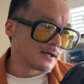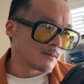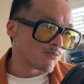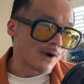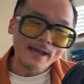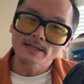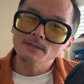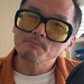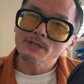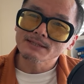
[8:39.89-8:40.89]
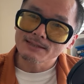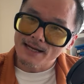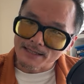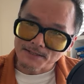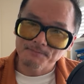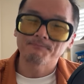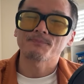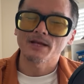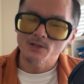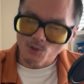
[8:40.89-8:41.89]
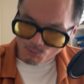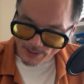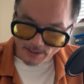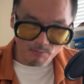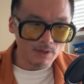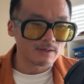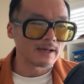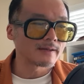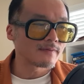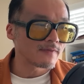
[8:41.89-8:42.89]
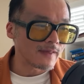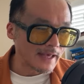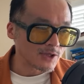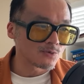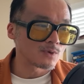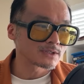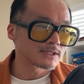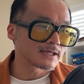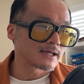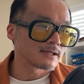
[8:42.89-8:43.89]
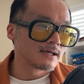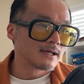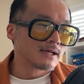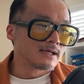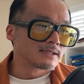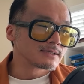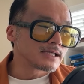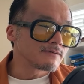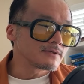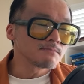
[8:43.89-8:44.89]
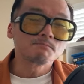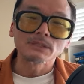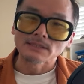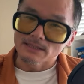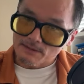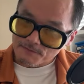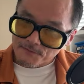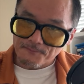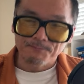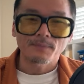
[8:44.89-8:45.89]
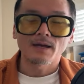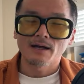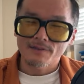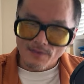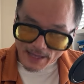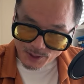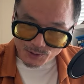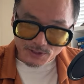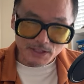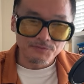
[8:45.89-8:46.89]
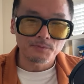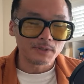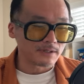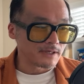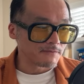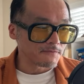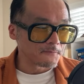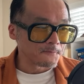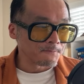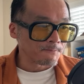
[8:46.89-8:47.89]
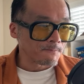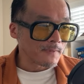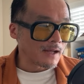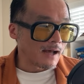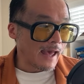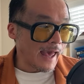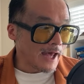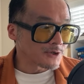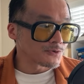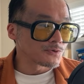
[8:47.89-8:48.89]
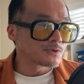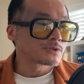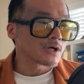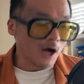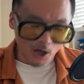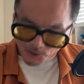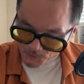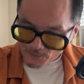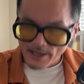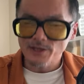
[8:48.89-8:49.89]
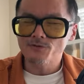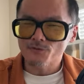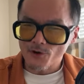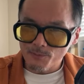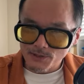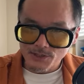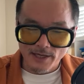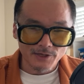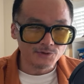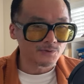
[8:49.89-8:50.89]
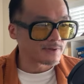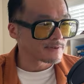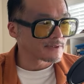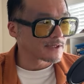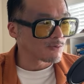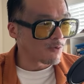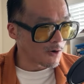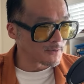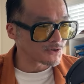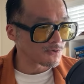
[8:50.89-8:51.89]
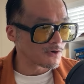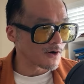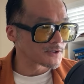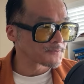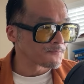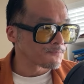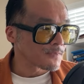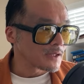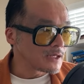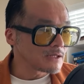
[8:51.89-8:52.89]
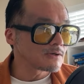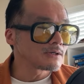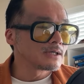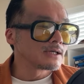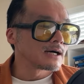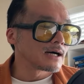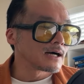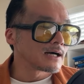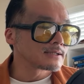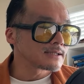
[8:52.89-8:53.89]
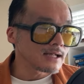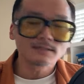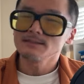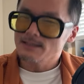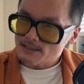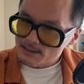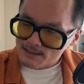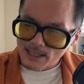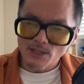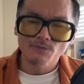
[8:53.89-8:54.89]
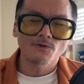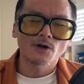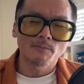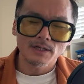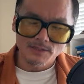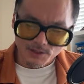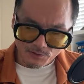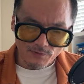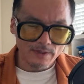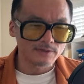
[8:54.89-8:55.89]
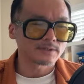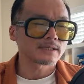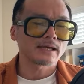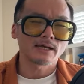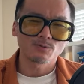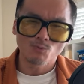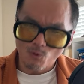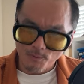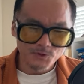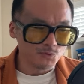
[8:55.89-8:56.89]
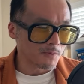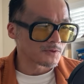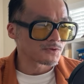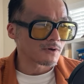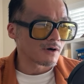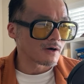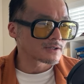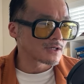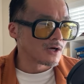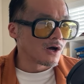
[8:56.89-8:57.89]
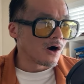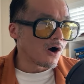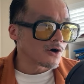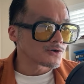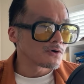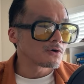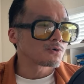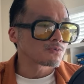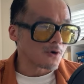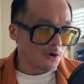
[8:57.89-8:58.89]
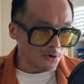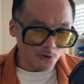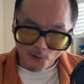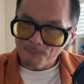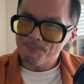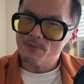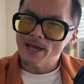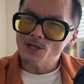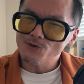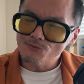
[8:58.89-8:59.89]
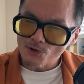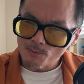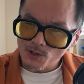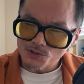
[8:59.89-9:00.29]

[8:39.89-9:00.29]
Brandon McKnight, hello, Brandon McKnight, and thank you once again. Stephen McNiff, thank you, Stephen McNiff. Andrew Conger, thank you very much, Andrew, and warmest regards. Ido Telsnik, thank you very much, Ido Telsnik, and warmest regards. Otto Rönkkö, thank you very much,